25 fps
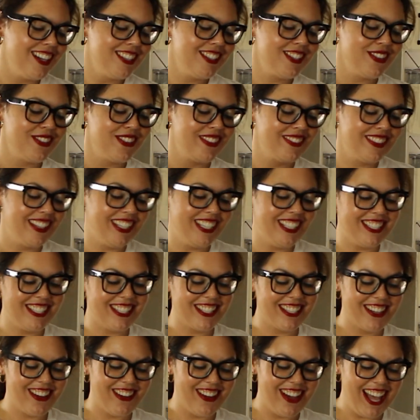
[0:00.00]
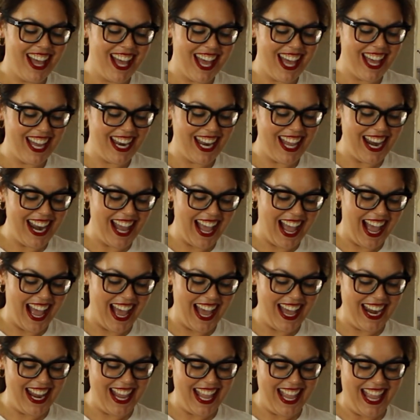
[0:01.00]
So I'm gonna just go ahead and
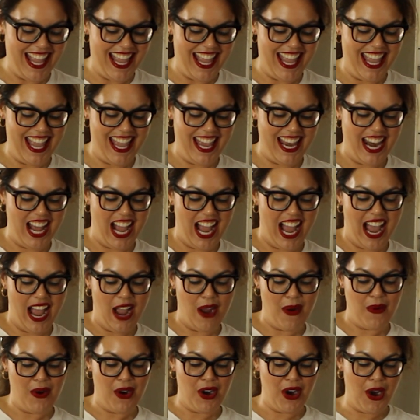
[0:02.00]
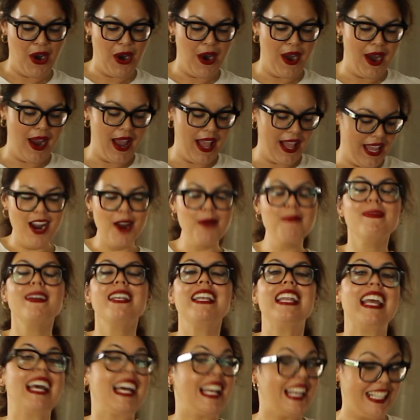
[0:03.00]
add in our
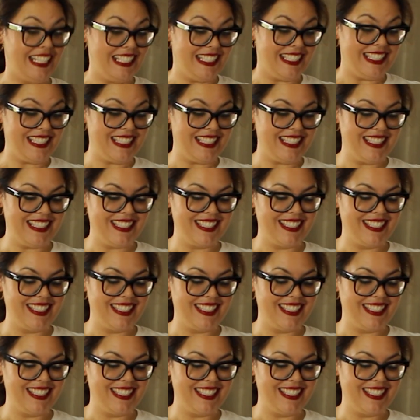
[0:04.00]
bananas.